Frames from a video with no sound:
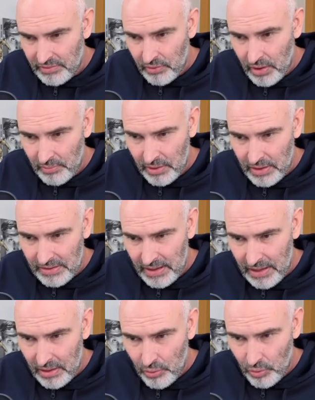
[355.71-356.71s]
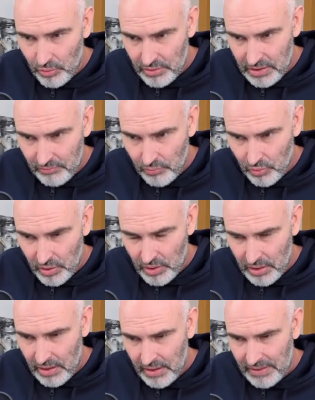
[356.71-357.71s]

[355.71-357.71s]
So I'm going to take on d4.